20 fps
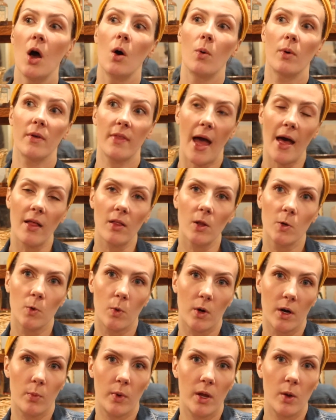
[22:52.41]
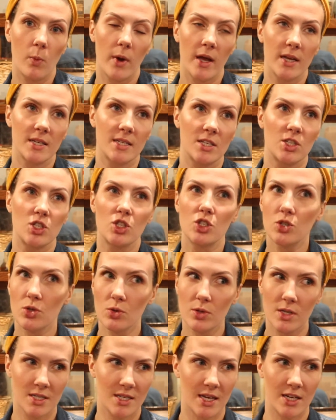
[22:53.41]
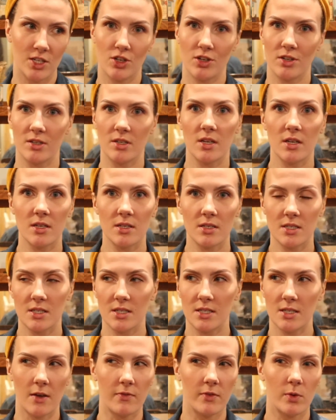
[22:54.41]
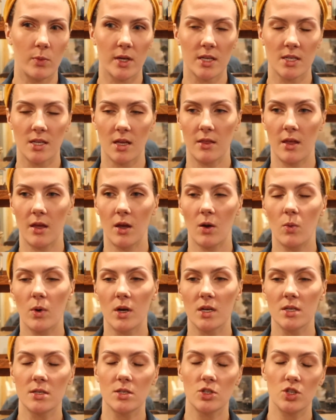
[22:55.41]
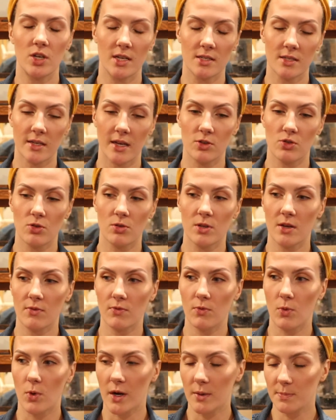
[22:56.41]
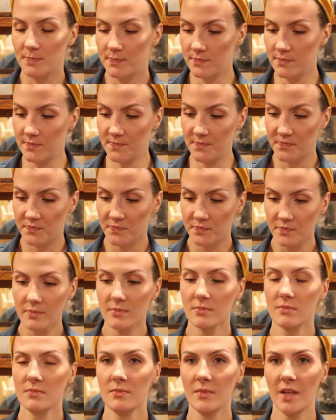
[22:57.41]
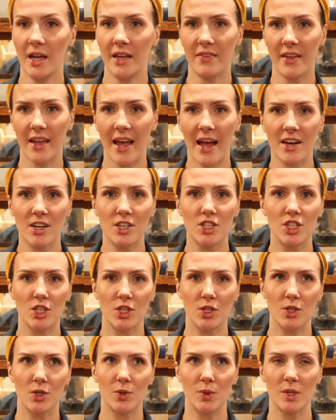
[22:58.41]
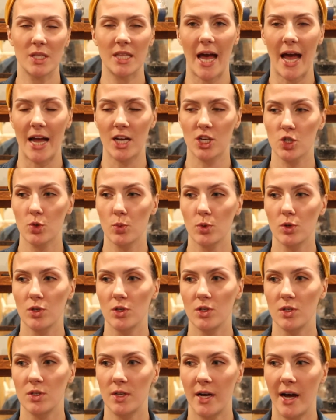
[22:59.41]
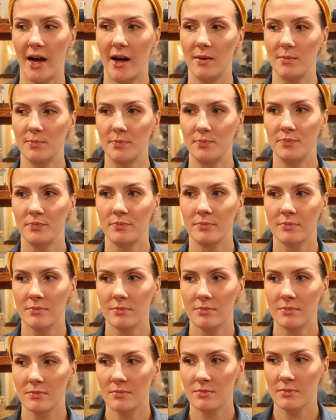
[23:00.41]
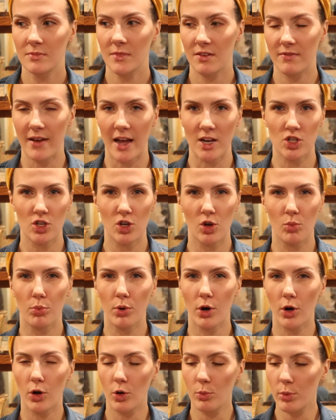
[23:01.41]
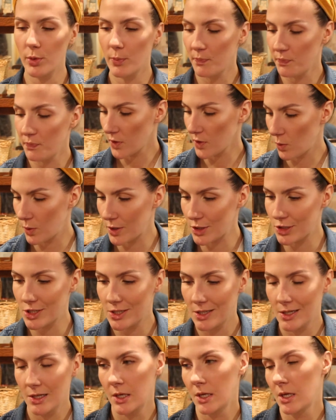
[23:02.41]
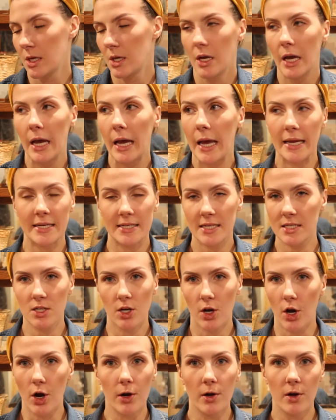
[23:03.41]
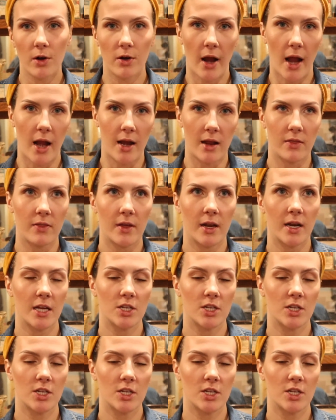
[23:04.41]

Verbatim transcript: With Eleanor, we went as soon as I turned seven weeks, I think it was. She had scheduled it for. And they had to do the actual um, vaginal probe, which it doesn't hurt or anything.